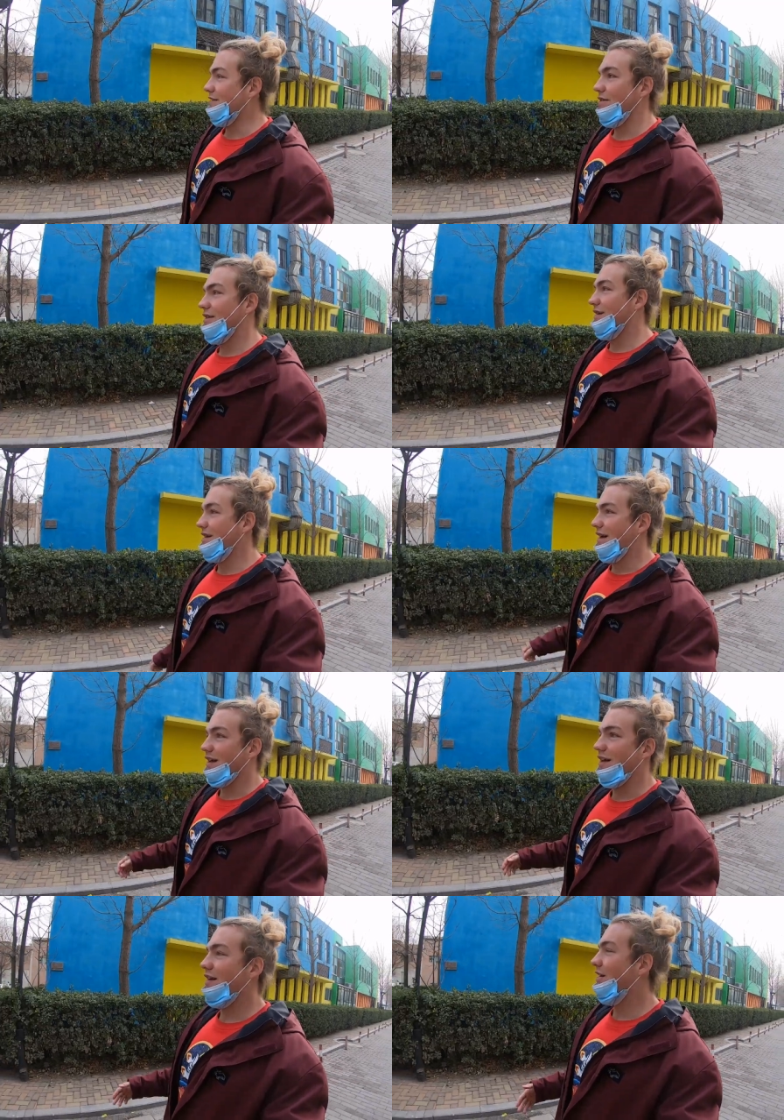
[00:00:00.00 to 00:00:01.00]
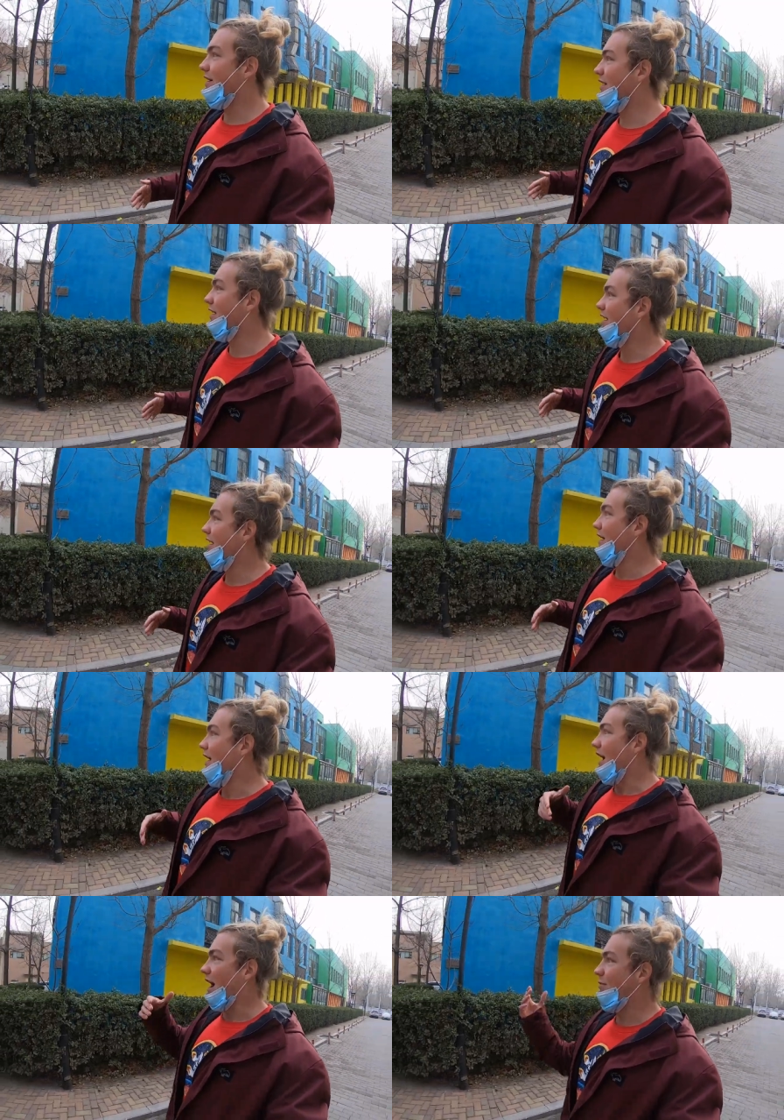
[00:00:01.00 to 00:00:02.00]
So this is like
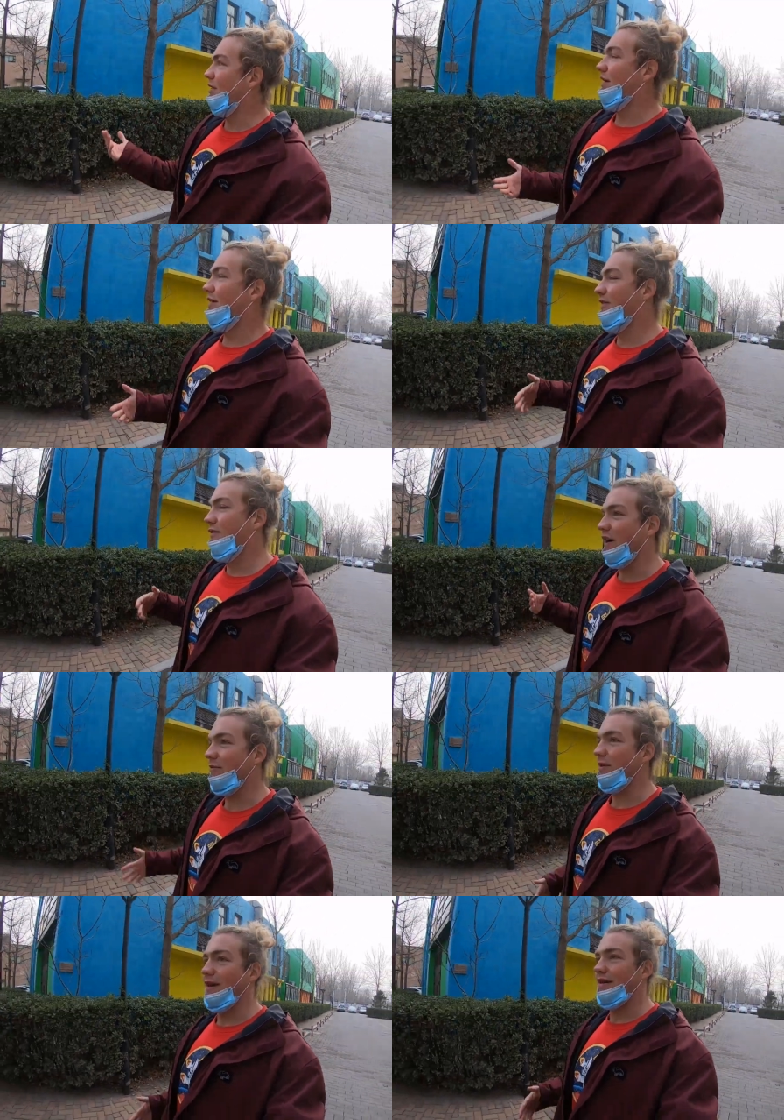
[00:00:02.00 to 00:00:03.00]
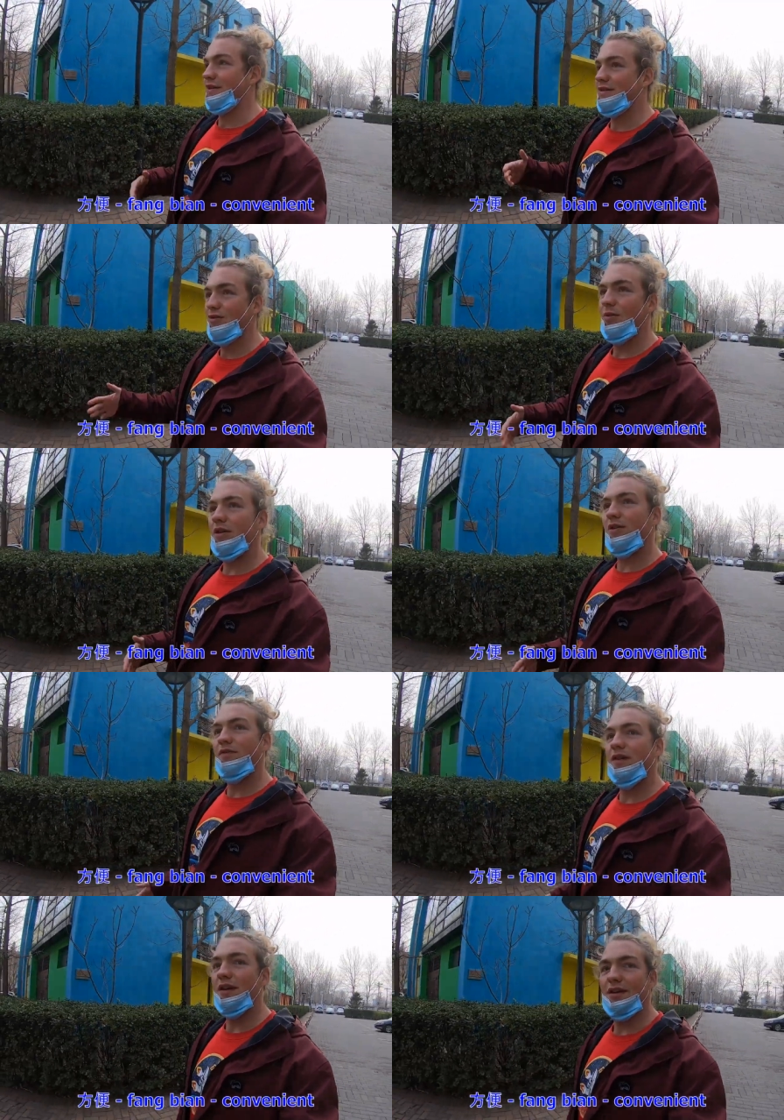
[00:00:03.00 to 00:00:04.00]
hyper Fangbian, like super
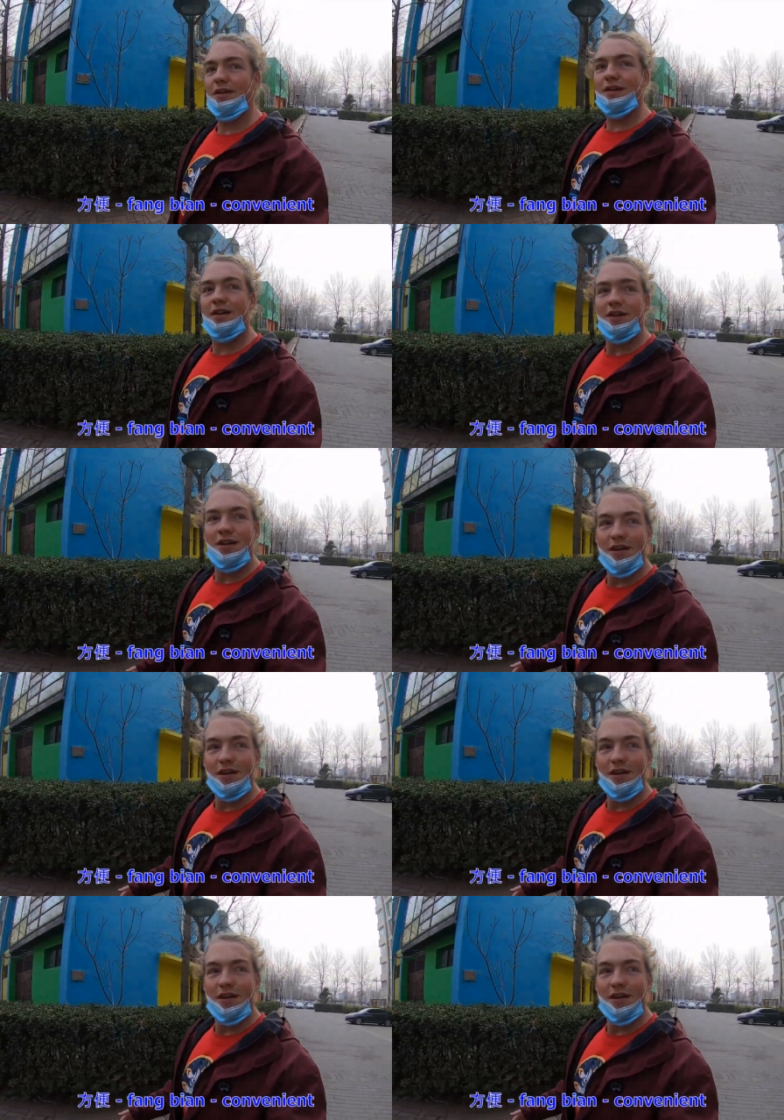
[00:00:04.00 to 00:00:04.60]
convenient.